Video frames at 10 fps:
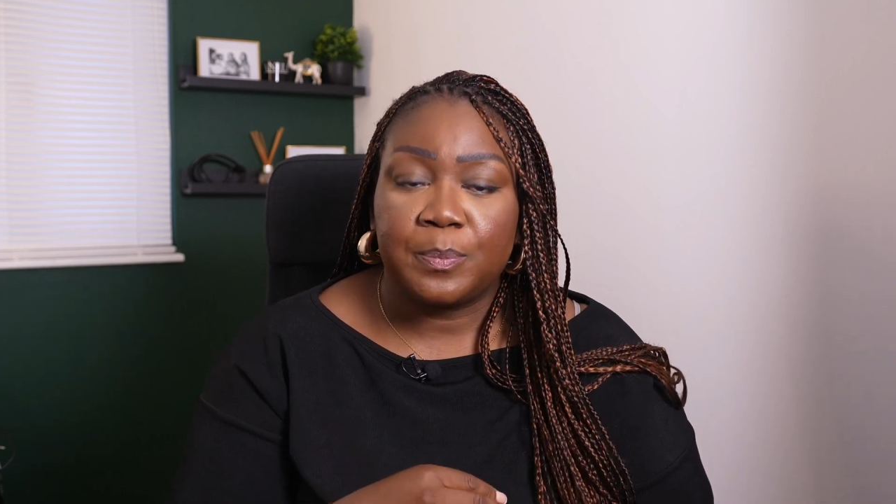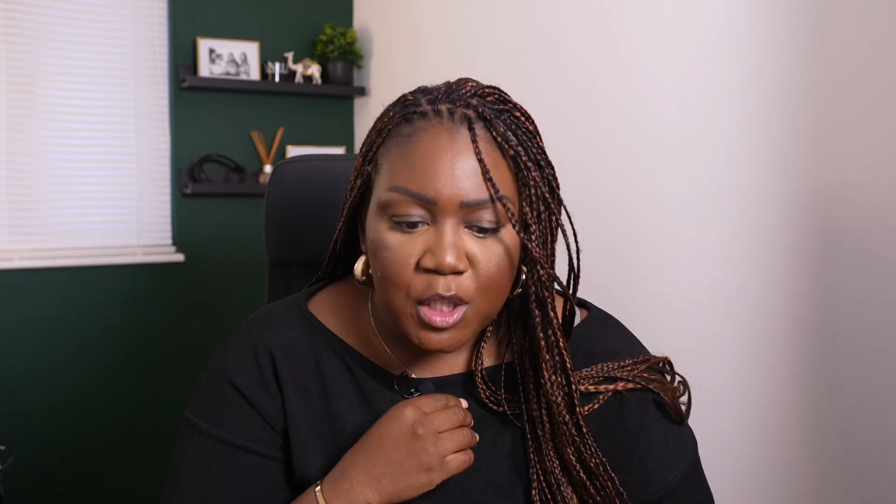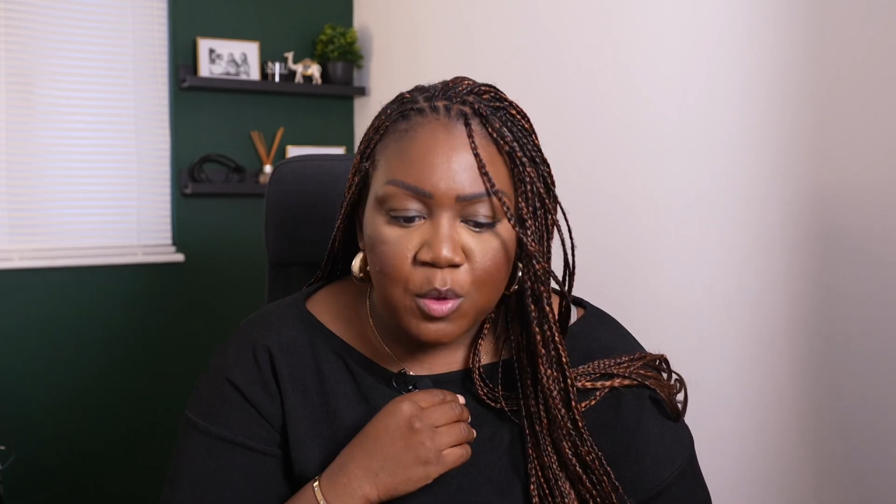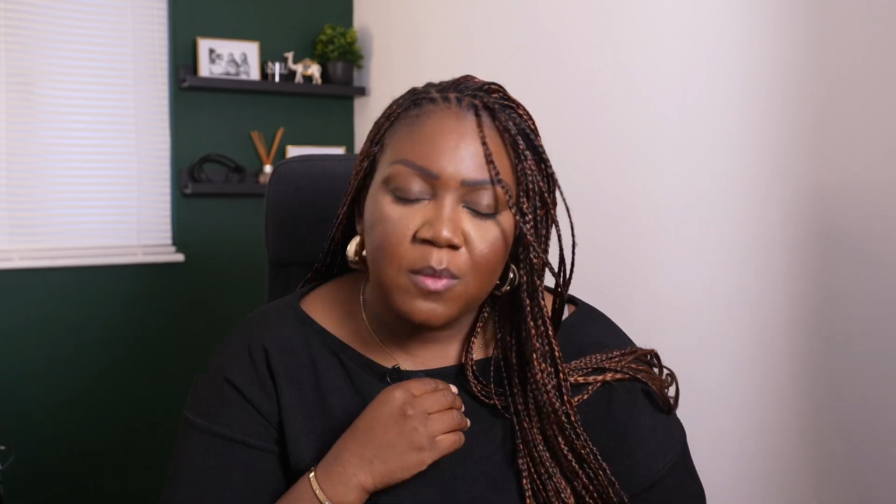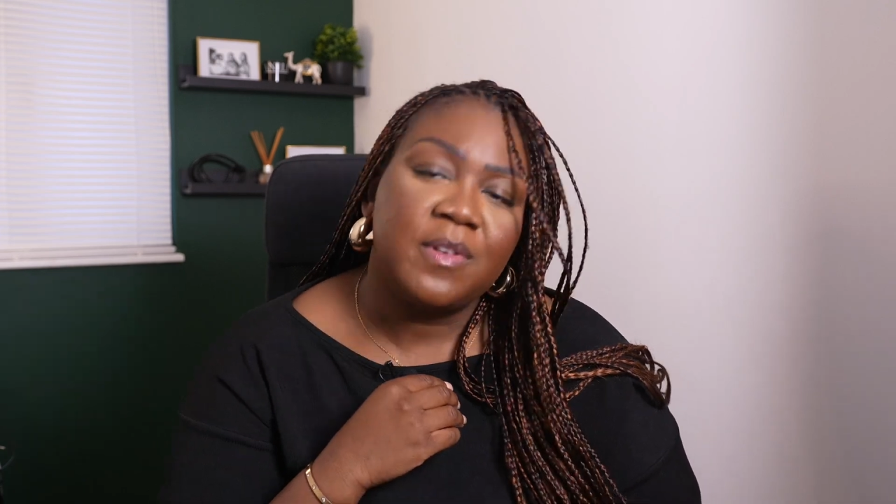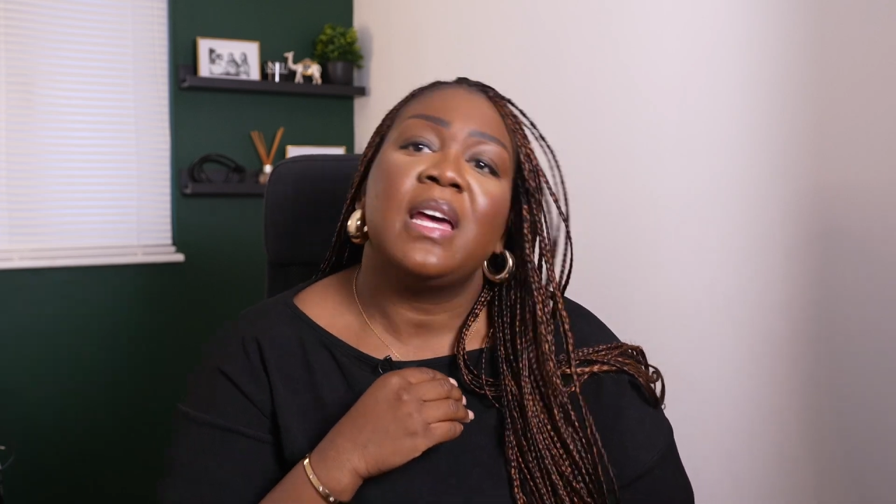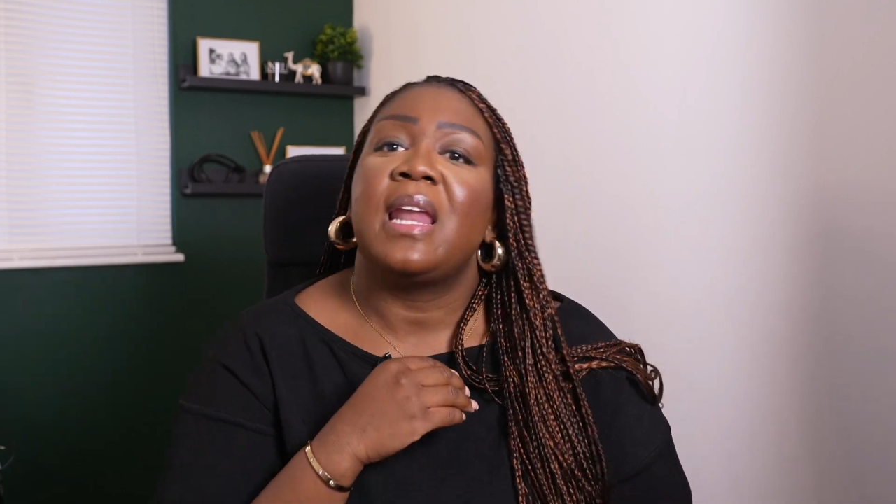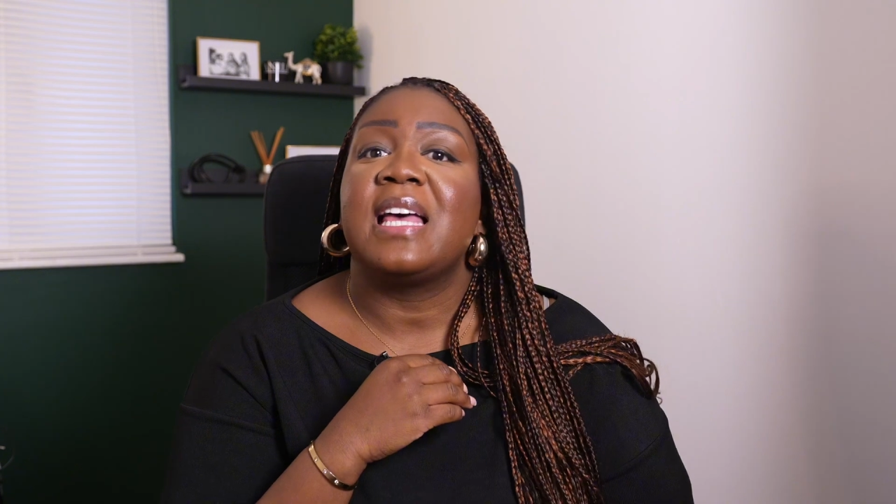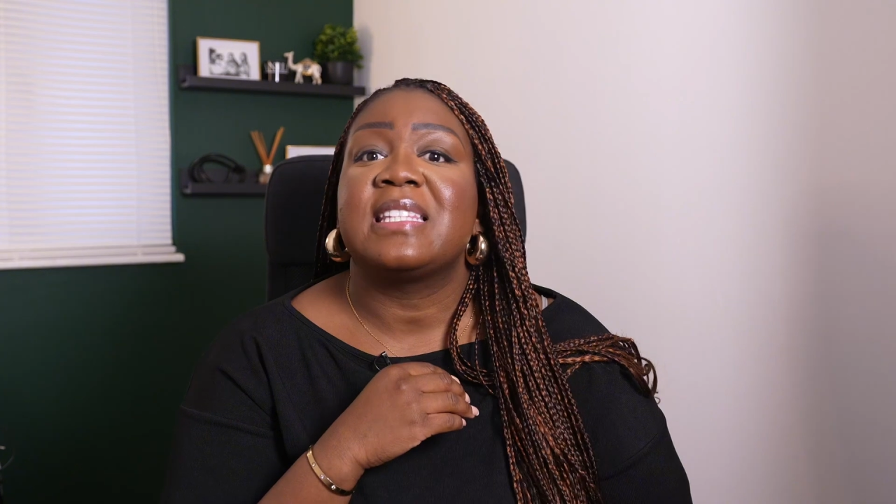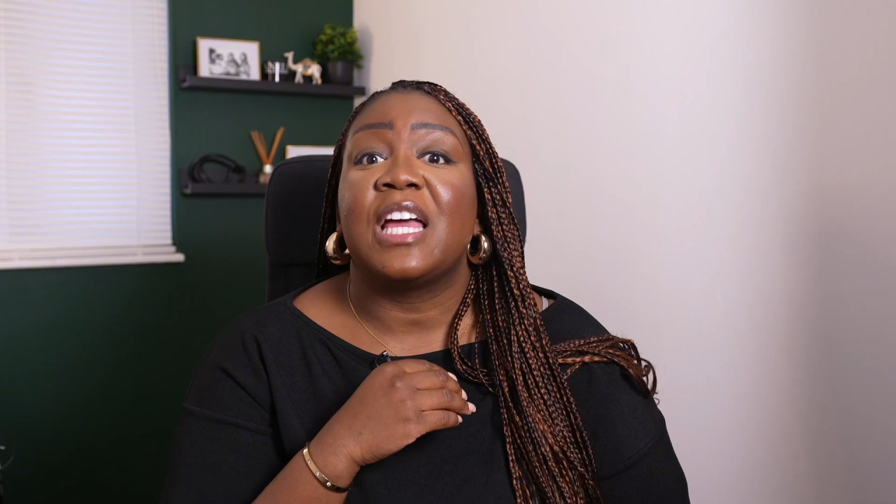You will
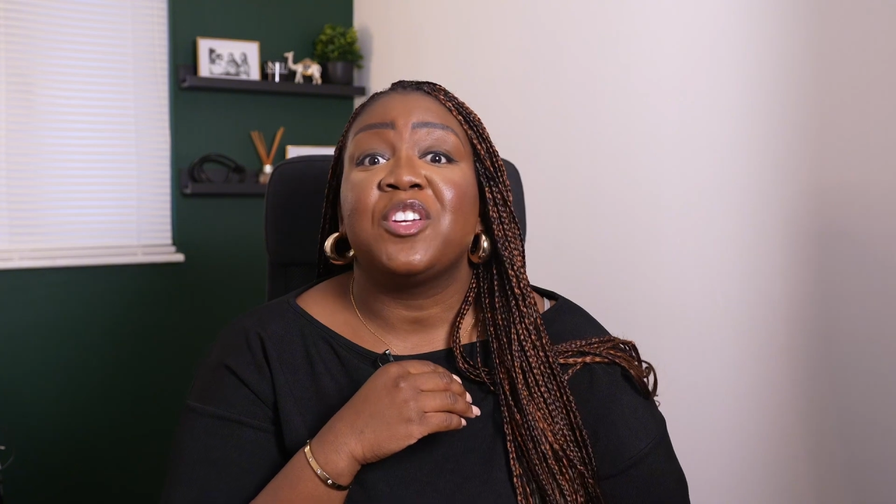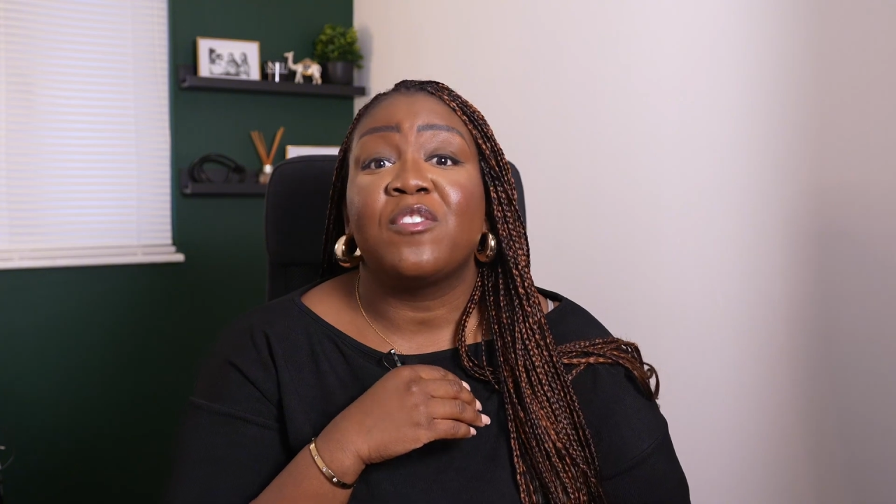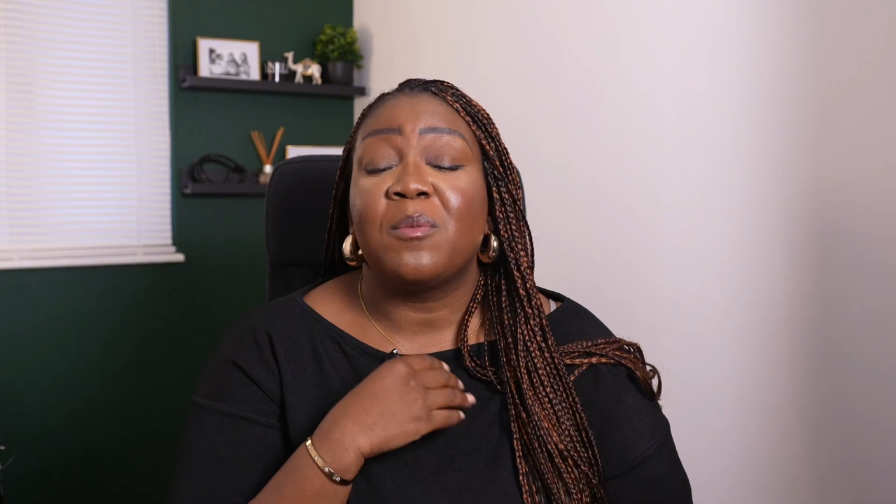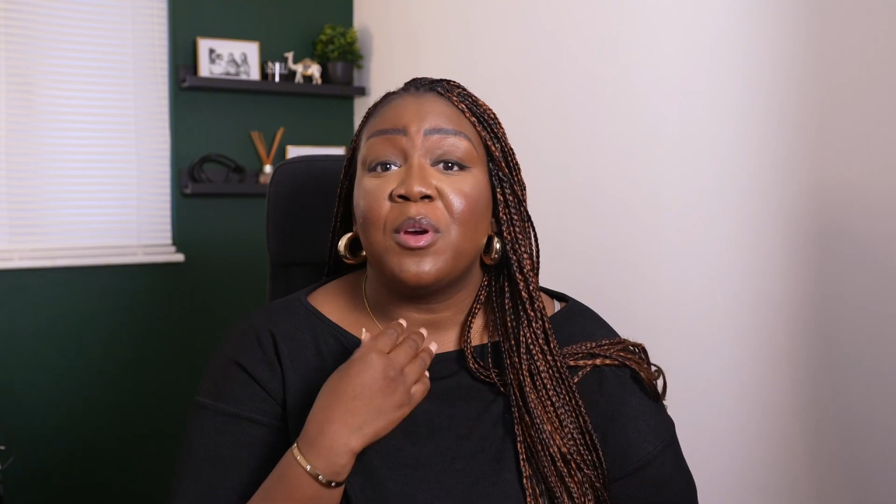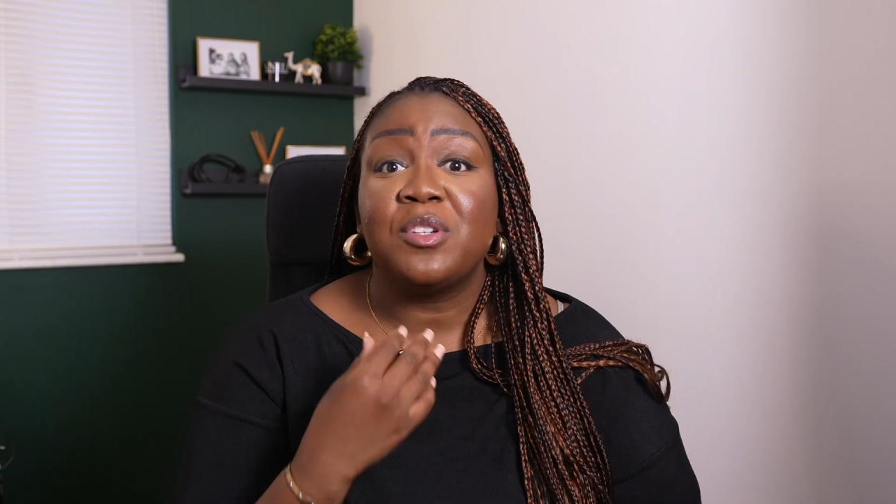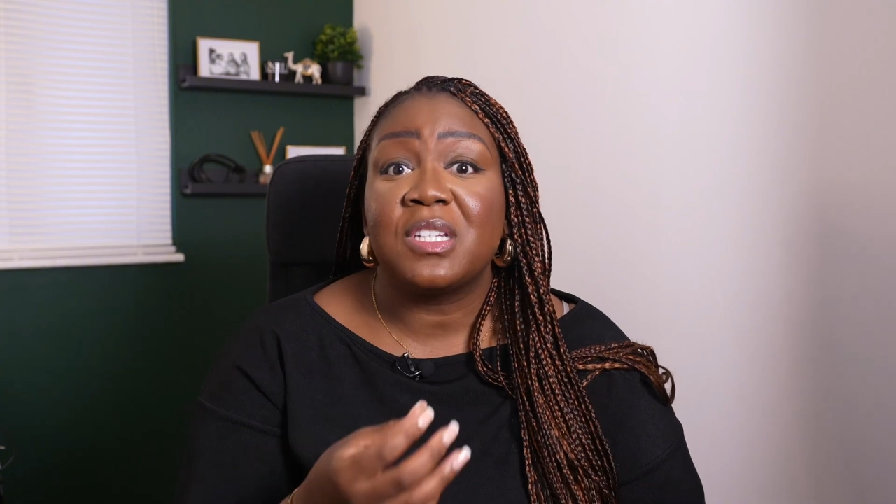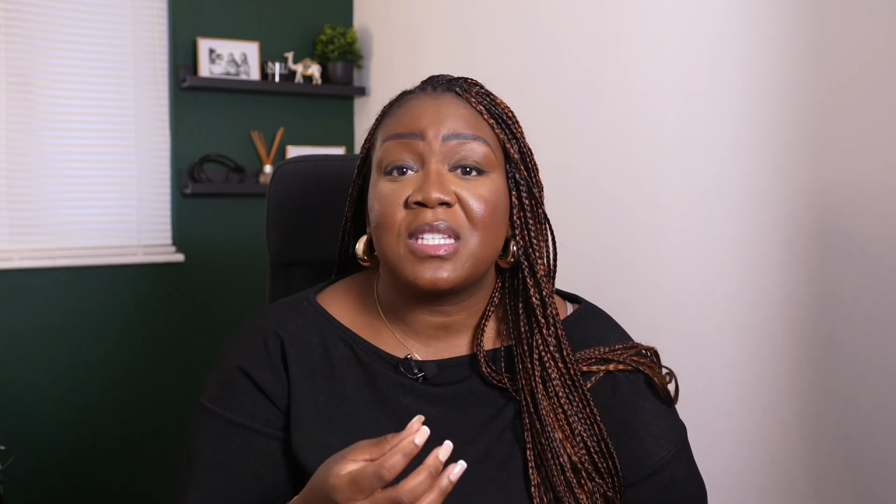realize that your emotions